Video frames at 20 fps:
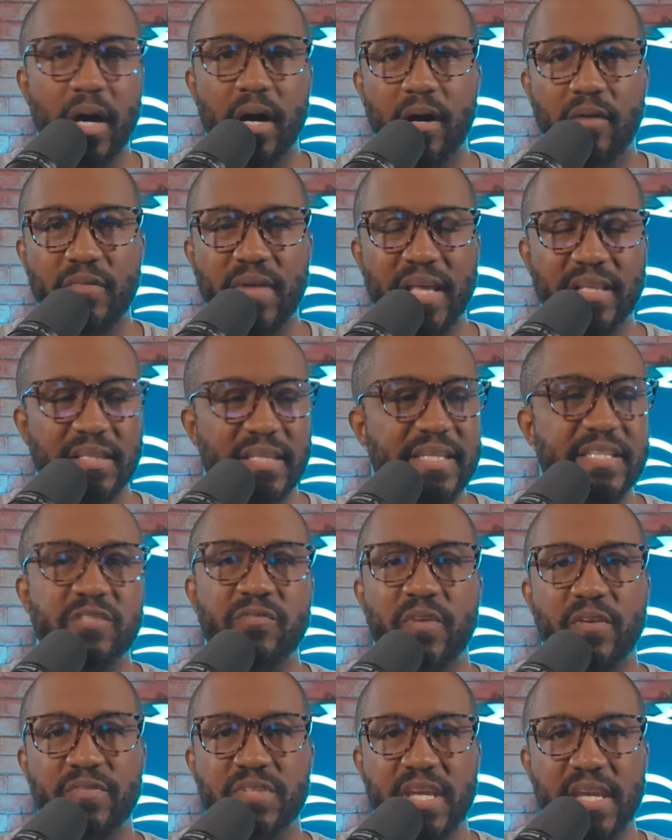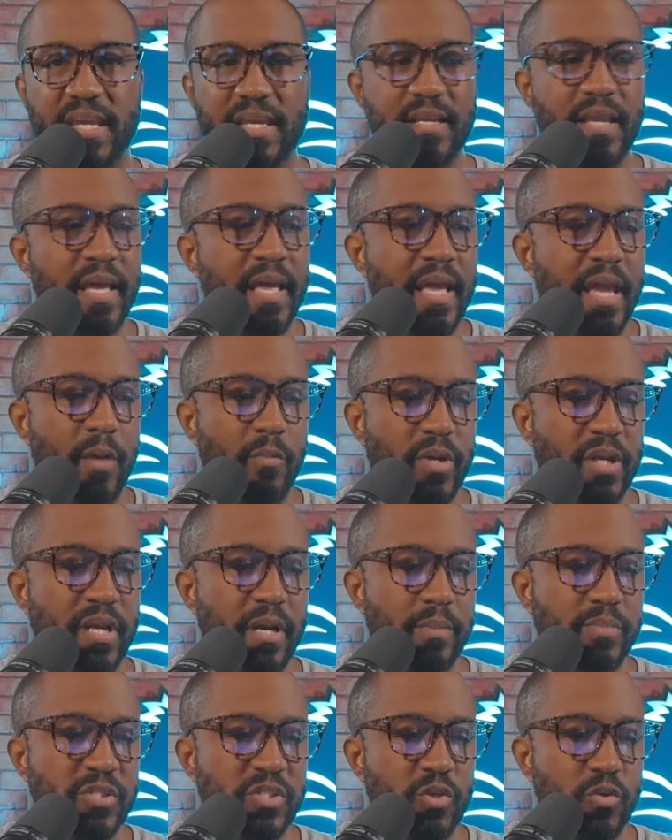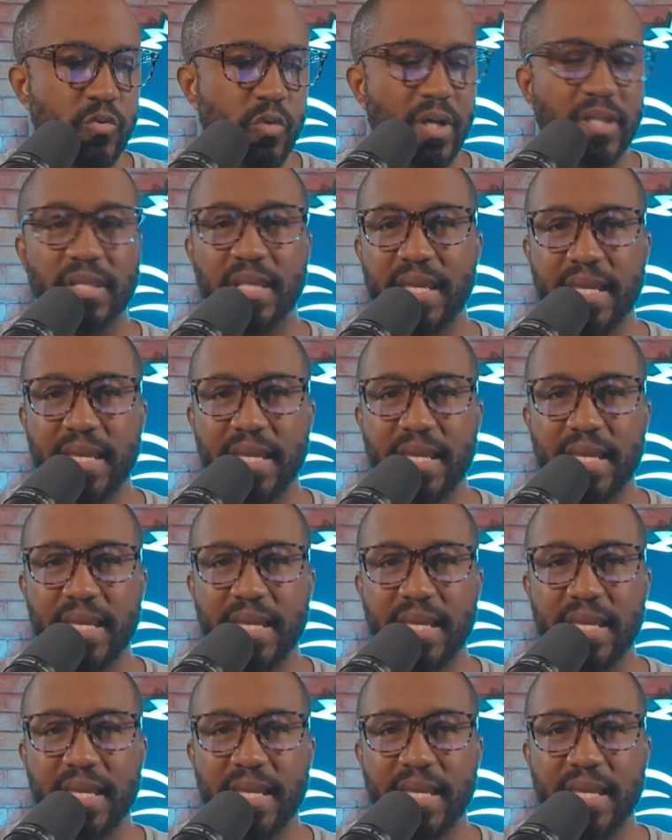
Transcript: of at least 15. And when it comes to